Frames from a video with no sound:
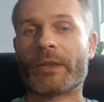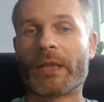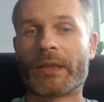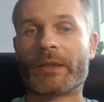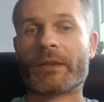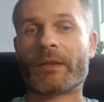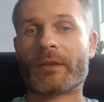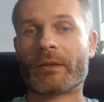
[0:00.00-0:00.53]

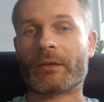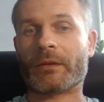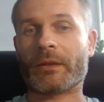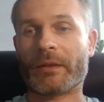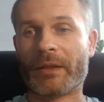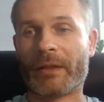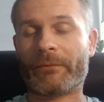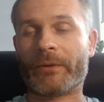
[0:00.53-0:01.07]
That's
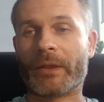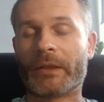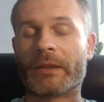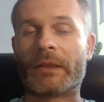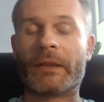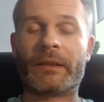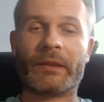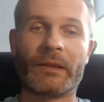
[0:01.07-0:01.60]

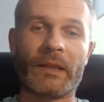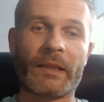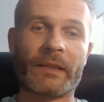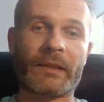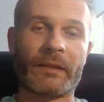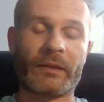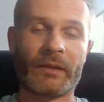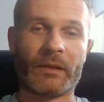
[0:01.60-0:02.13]
indefinitely. And the
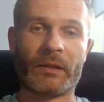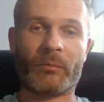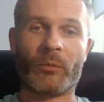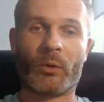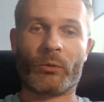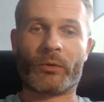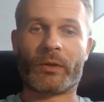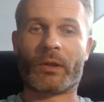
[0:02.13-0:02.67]
last and the
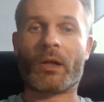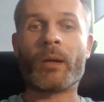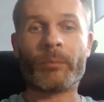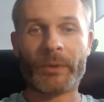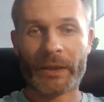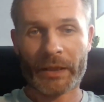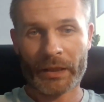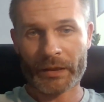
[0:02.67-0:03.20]
most
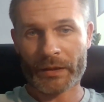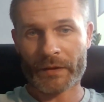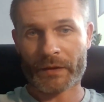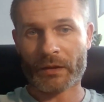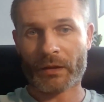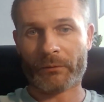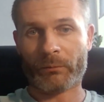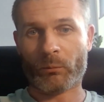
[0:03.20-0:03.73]
complicated
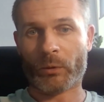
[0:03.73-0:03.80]
stuff